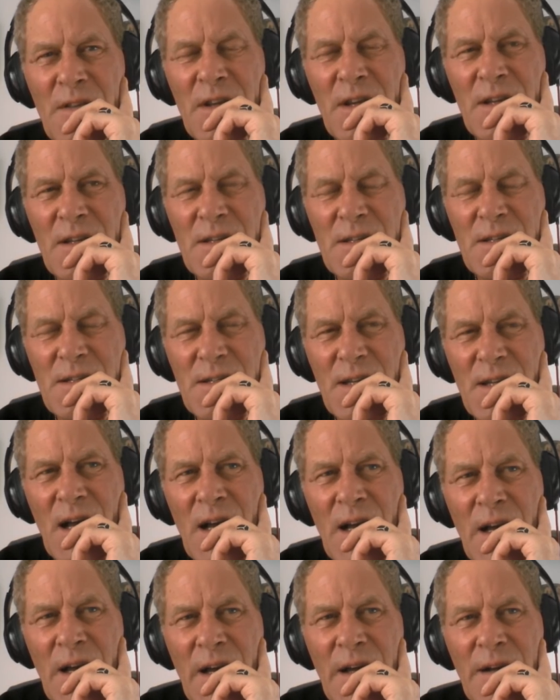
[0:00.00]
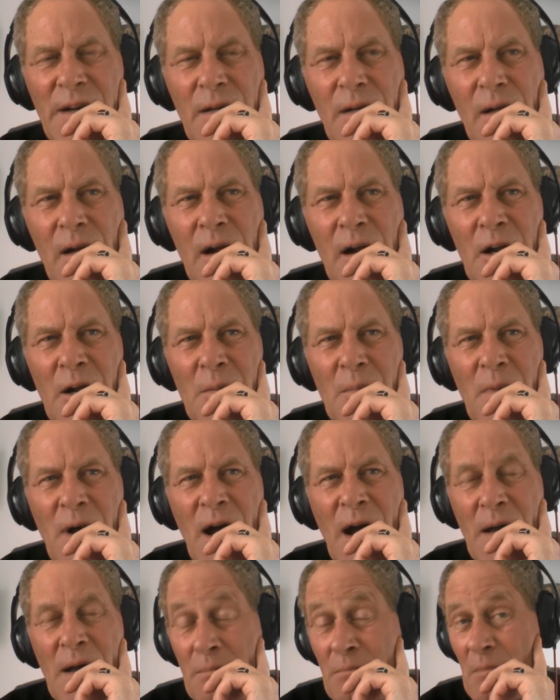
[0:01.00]
on the inside.
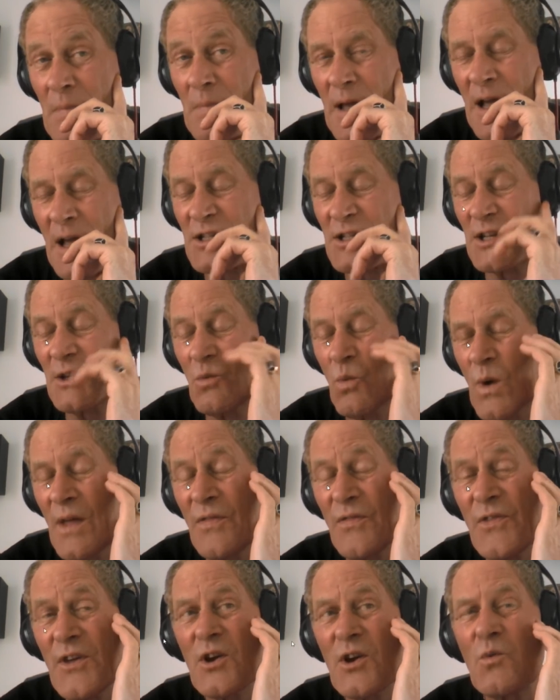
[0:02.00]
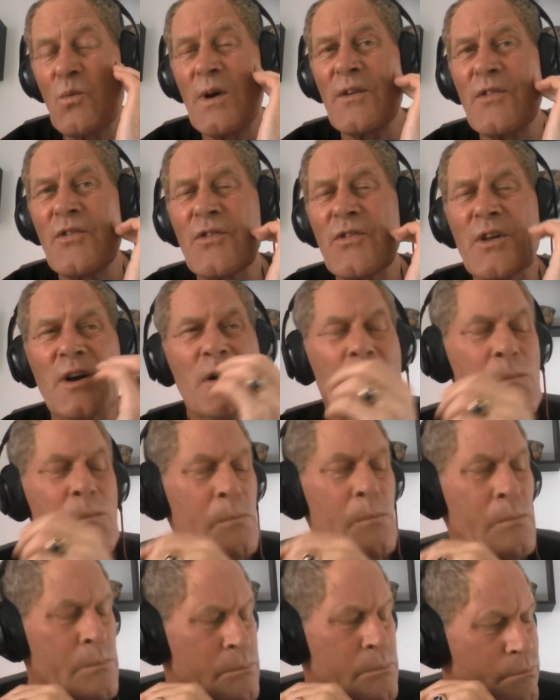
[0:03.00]
I actually went there with
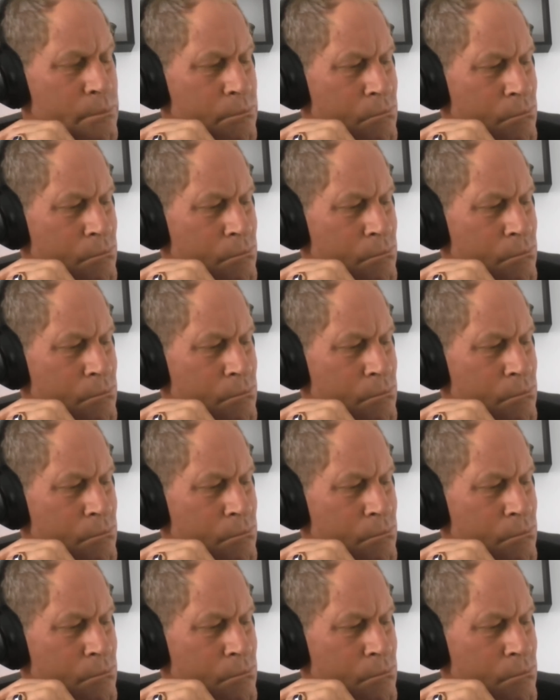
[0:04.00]
a